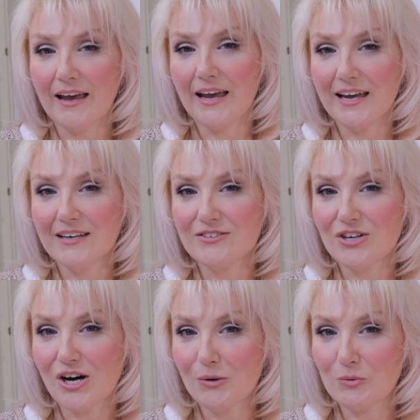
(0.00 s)
and
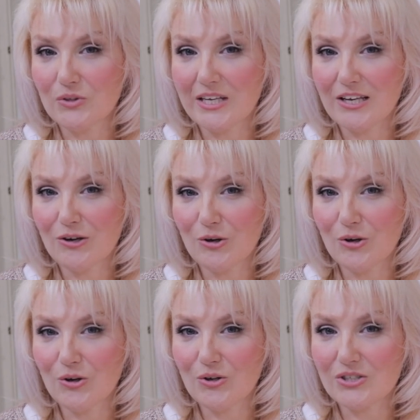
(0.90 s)
I will link
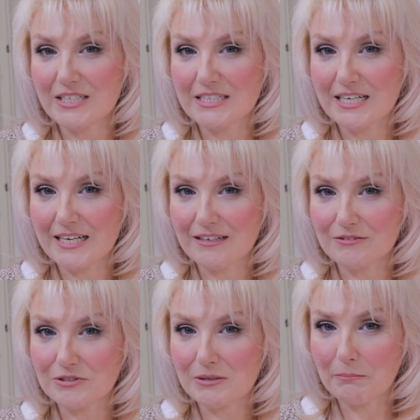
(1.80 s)
her
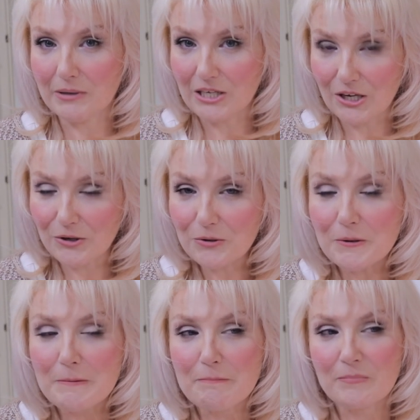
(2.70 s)
details below.
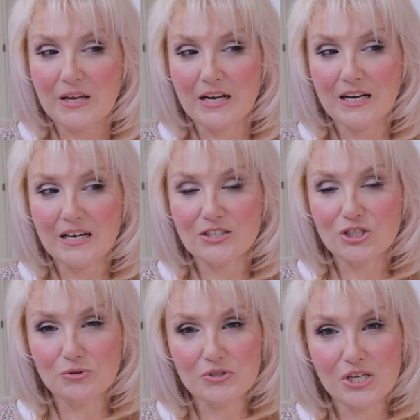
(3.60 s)

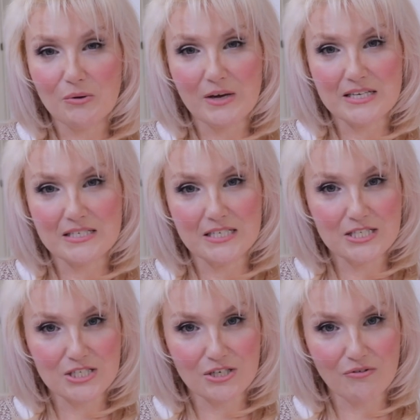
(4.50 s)
She also has an
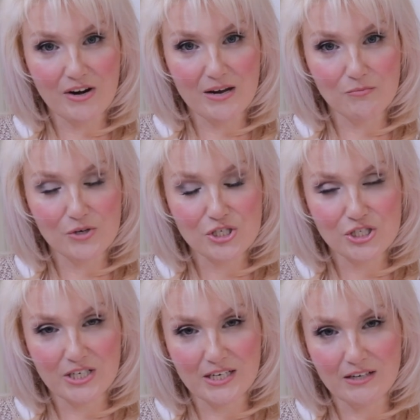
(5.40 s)
Instagram which
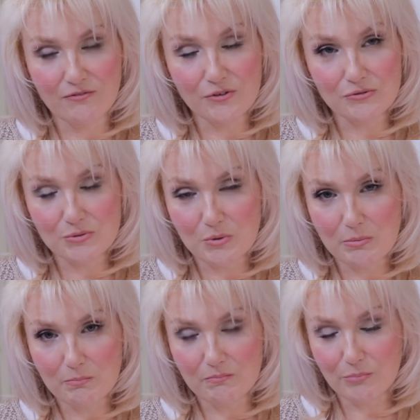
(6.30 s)
she fills with
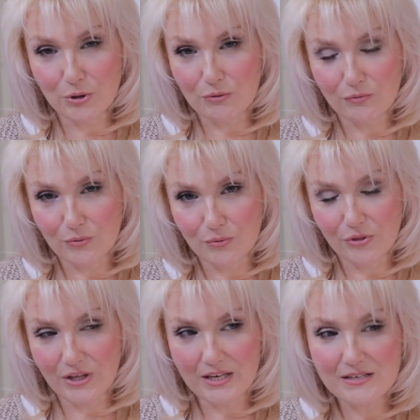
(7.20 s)
beautiful
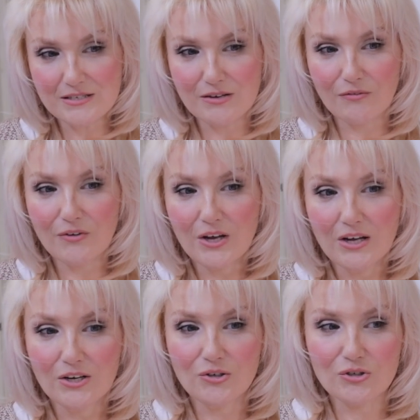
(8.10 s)
things of
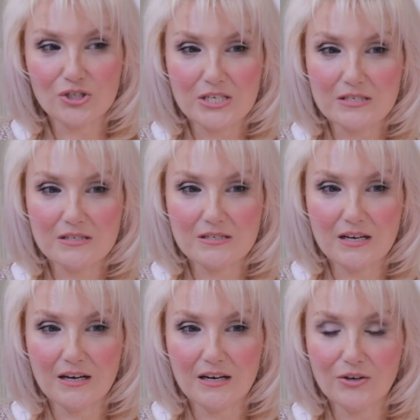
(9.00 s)
not just
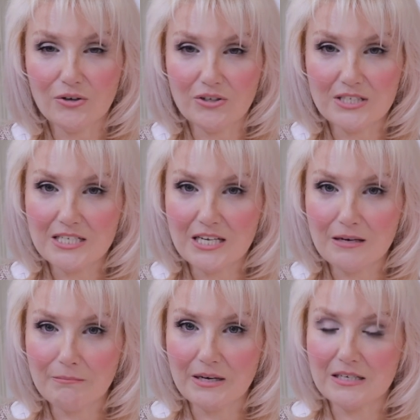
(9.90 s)
her
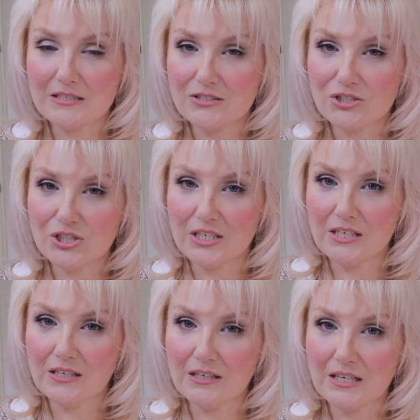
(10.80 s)
knitting, but
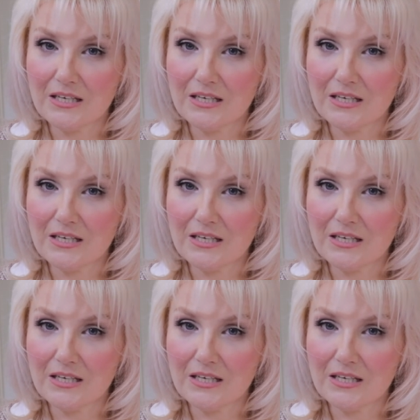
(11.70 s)
she